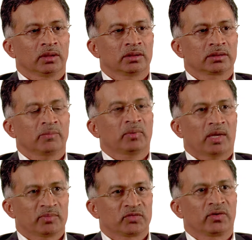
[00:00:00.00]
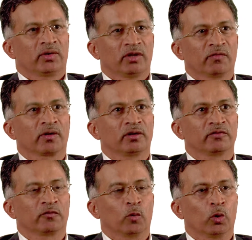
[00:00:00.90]
sometimes very
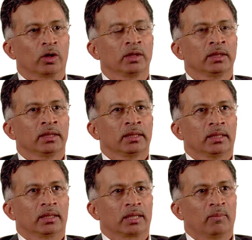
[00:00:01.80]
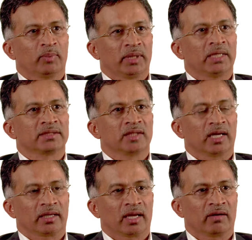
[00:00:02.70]
difficult for companies
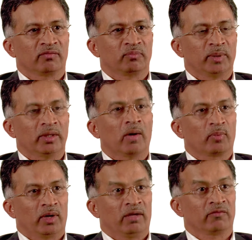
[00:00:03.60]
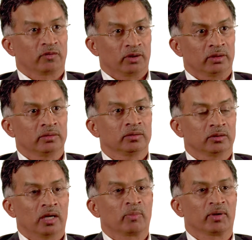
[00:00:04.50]
that have been operating for a
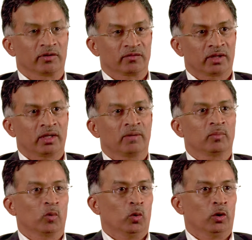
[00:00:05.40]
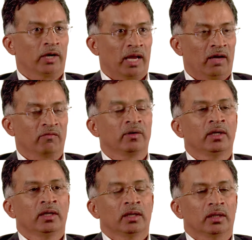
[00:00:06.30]
long period of time or have
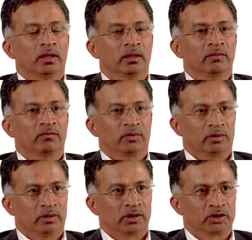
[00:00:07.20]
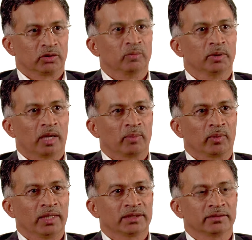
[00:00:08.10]
a very large global
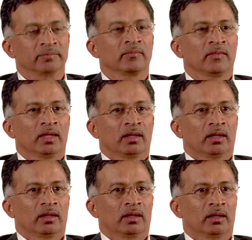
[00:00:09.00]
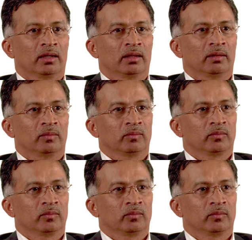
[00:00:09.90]
operation. Uh,